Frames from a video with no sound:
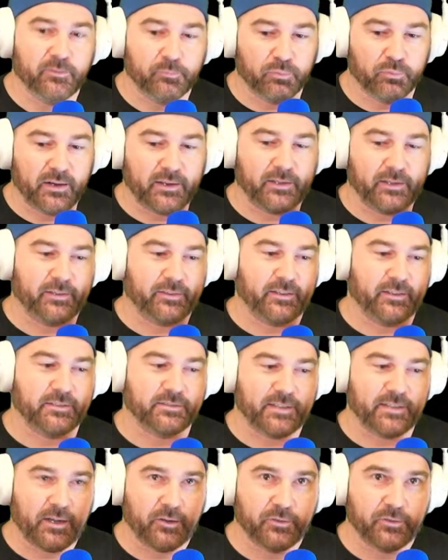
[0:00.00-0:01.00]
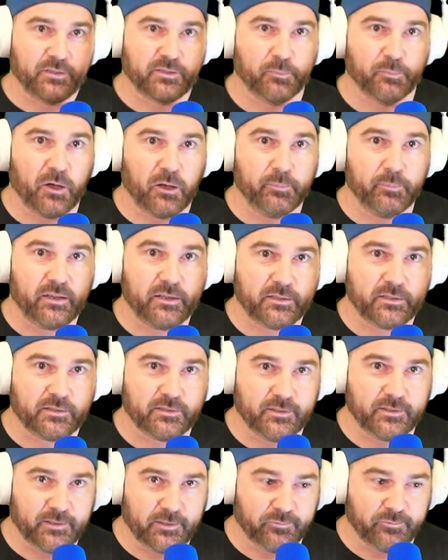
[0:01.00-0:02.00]
breaking things down into small bits
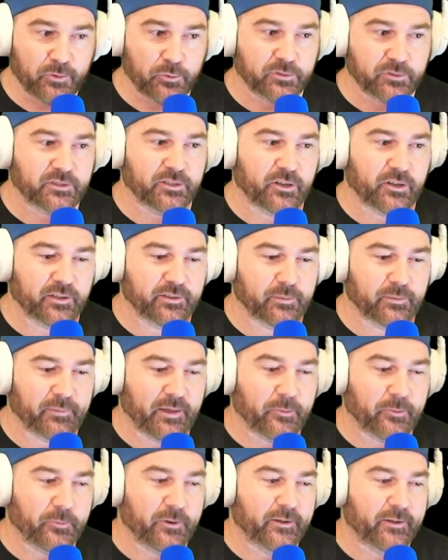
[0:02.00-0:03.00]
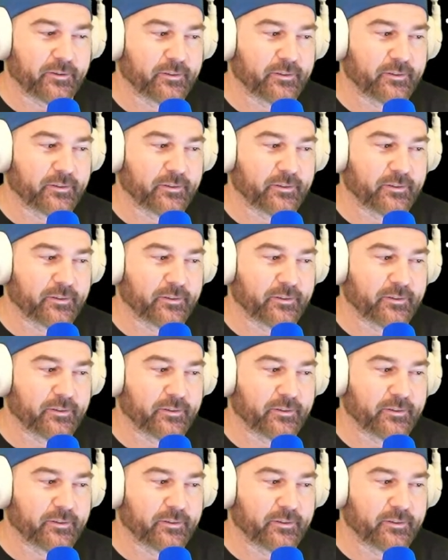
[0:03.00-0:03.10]
and focusing on them that way.